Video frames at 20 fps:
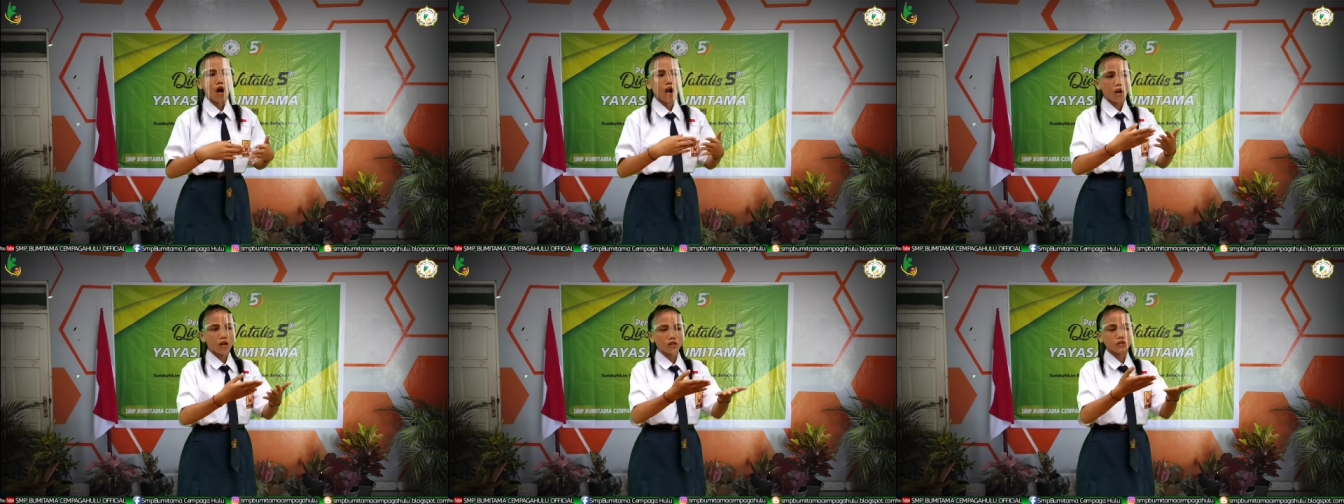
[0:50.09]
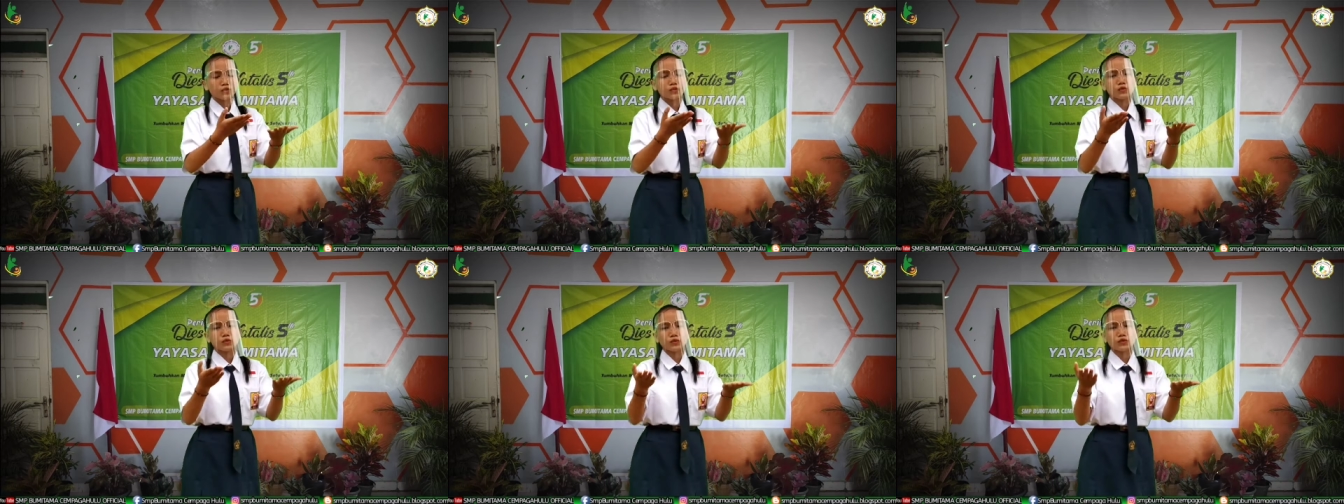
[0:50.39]

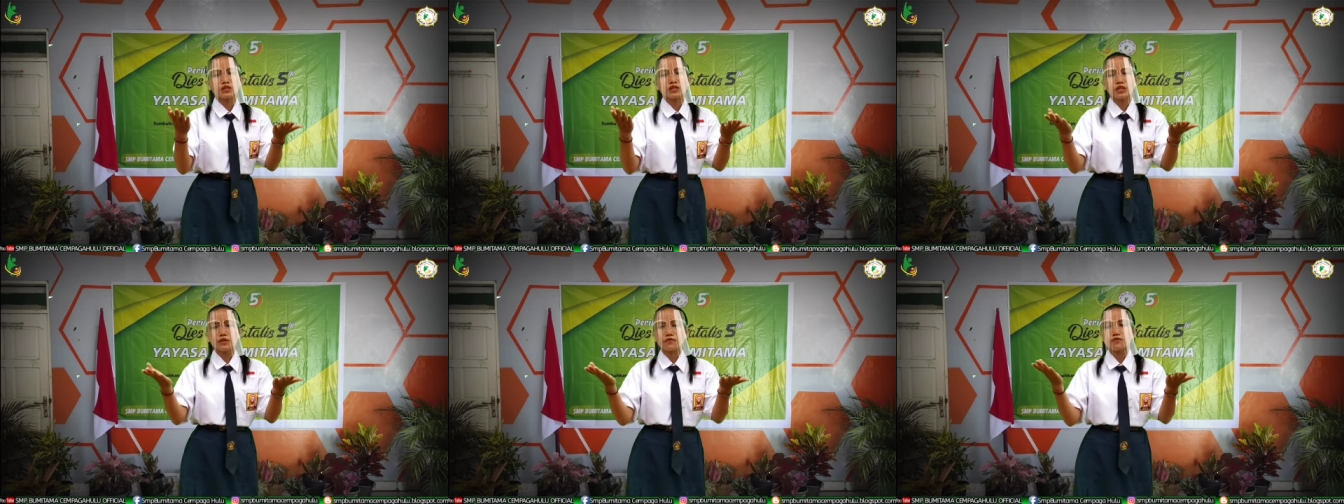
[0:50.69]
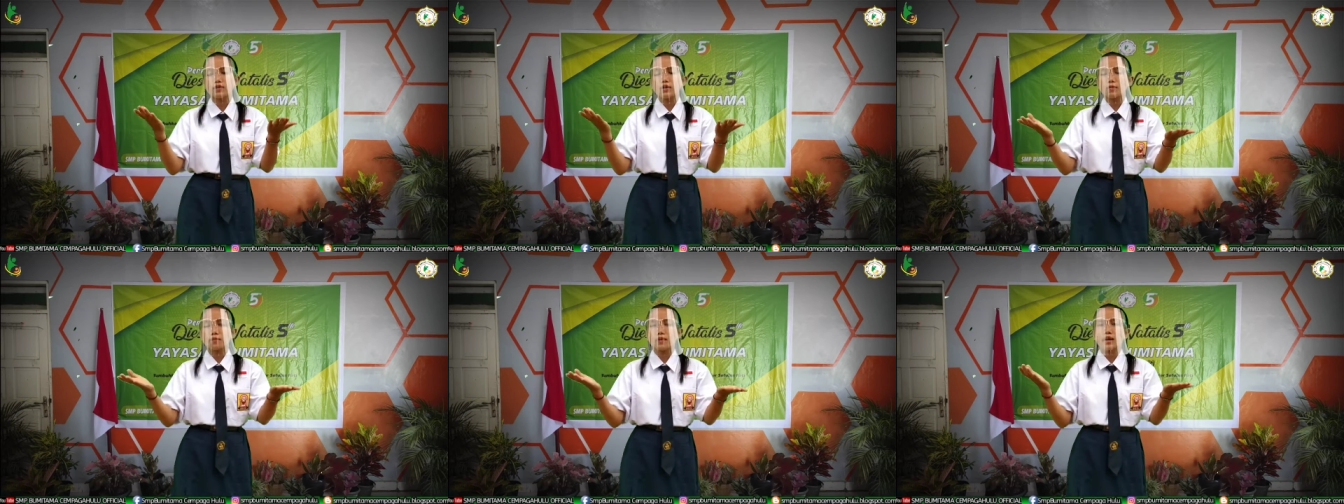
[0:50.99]
all to
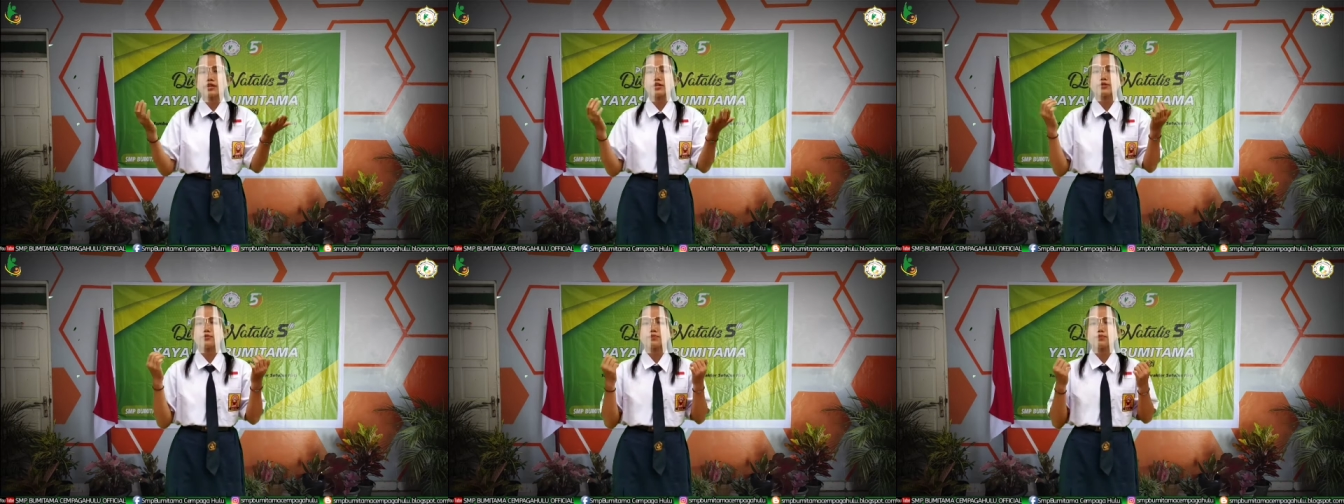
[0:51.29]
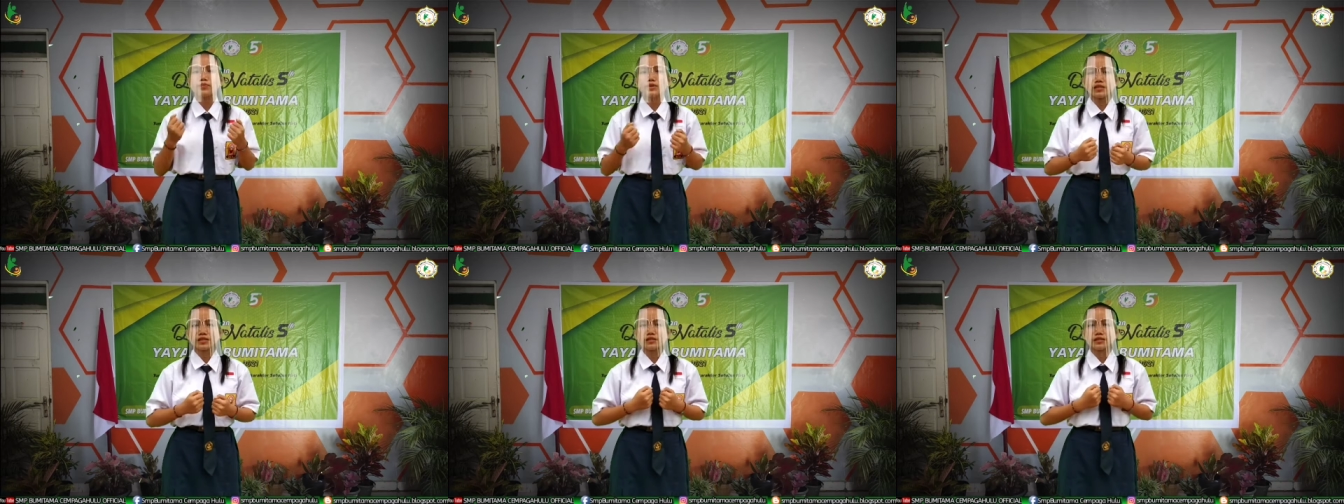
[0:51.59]
deliver my
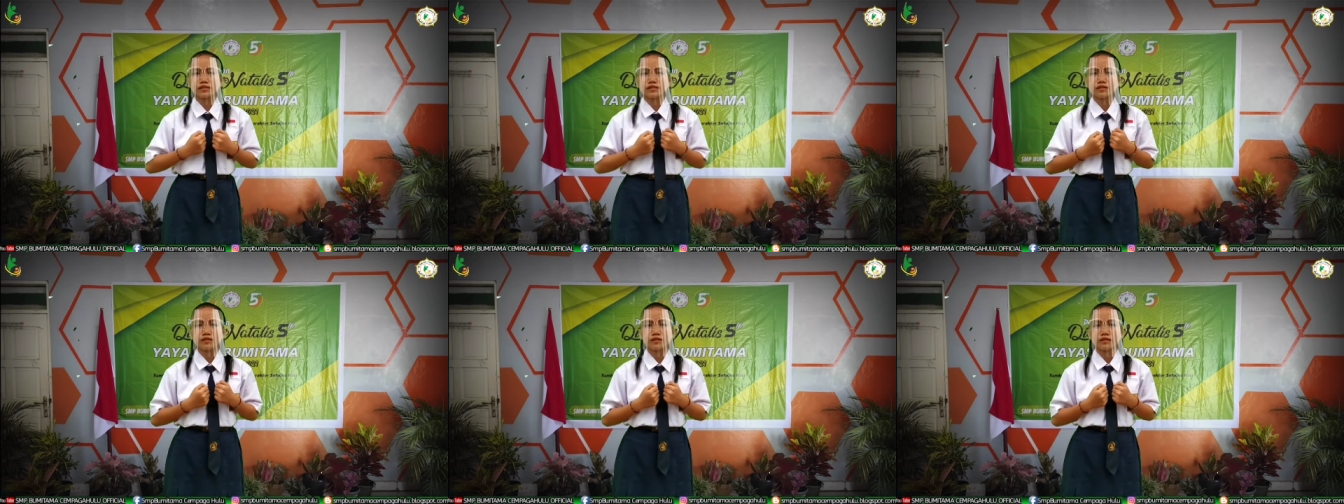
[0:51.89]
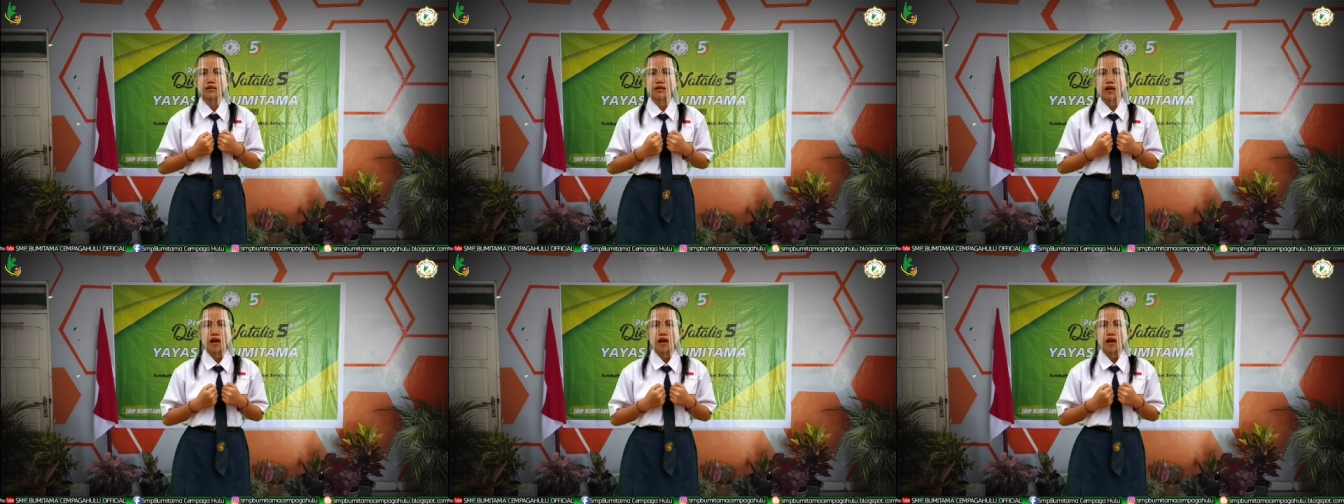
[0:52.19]
speech.